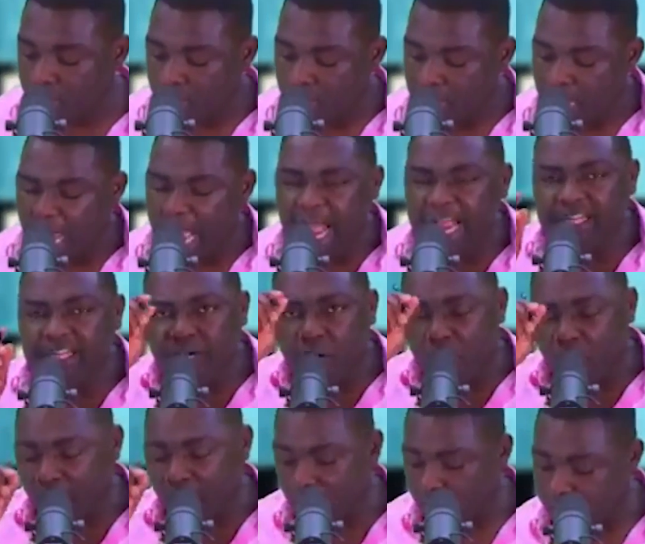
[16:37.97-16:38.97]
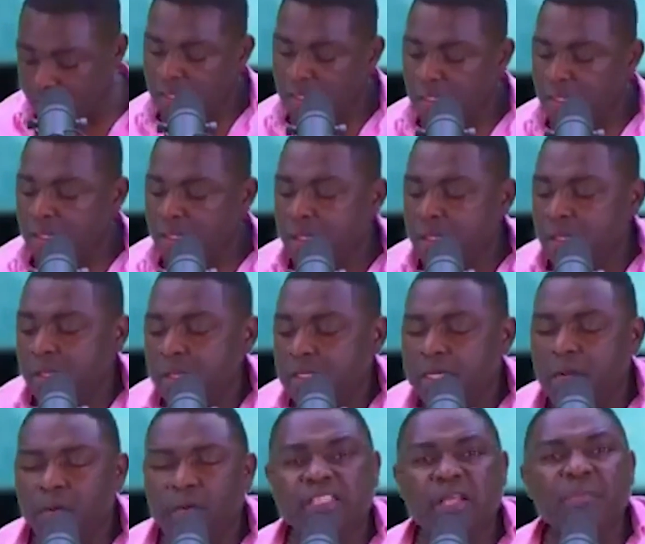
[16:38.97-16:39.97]
Aisha Huang,
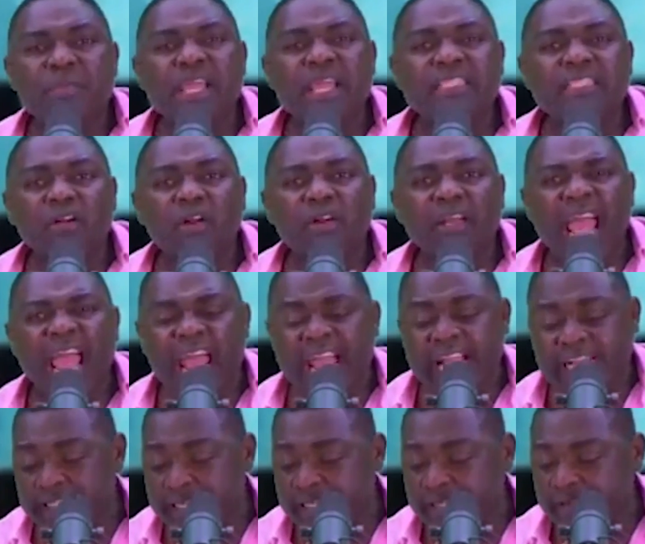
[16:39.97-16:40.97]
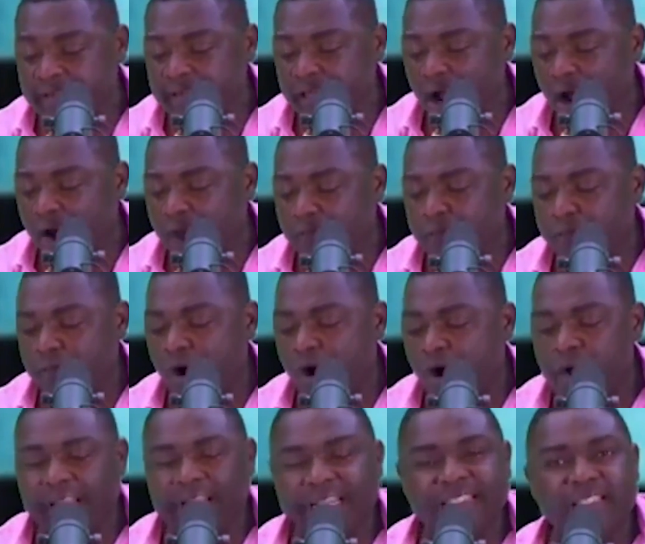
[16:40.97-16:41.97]
there was a meeting on the 18th of
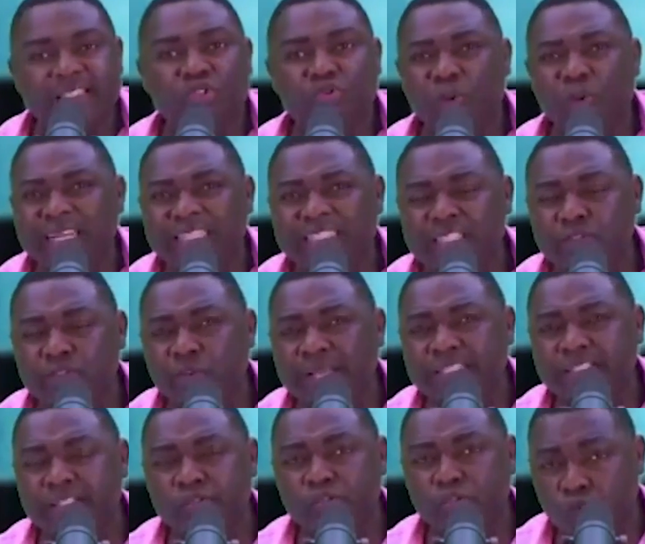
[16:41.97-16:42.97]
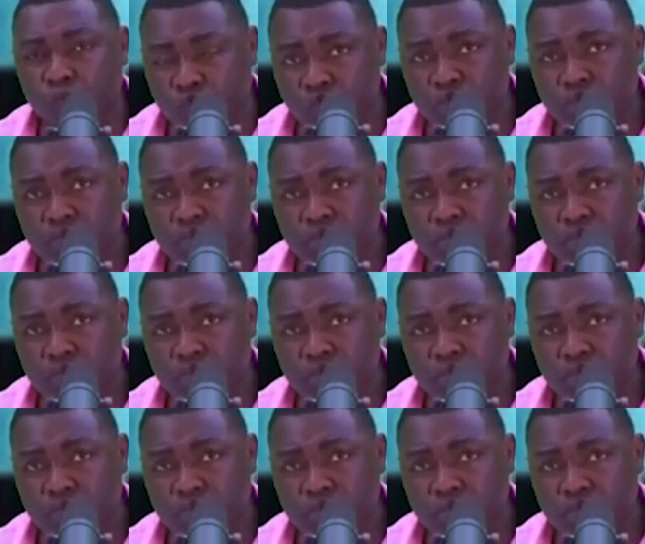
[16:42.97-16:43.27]
August 2022.